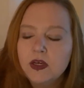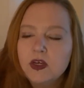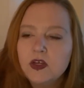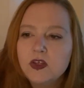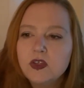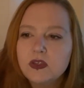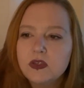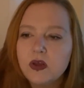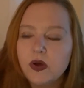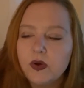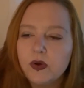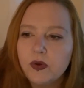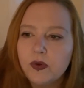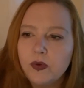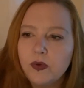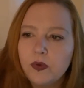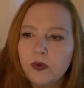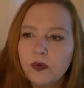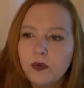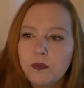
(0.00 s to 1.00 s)

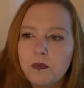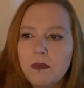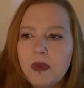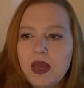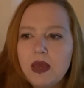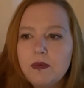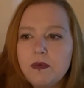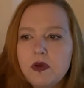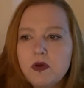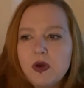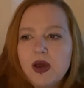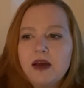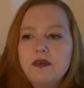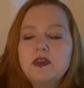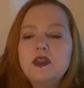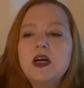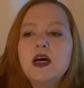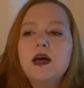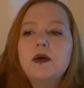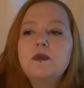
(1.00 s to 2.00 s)
So maybe you have
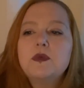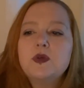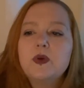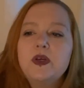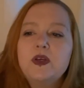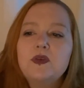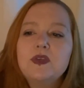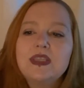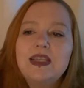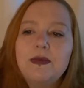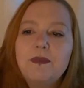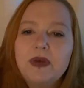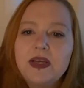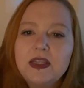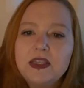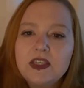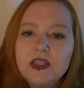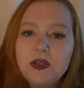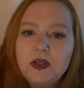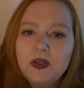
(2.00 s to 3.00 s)
times where you slip
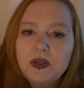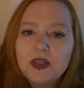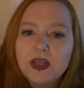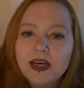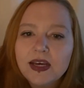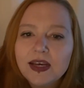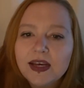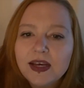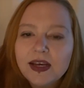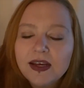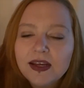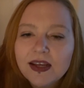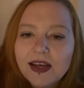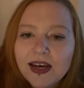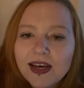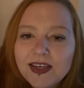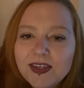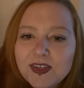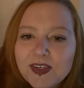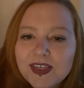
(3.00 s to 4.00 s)
into that.
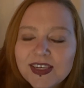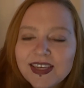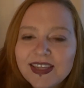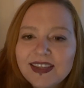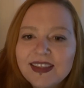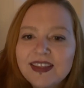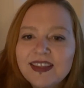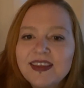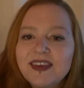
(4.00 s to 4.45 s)
Hi Judith.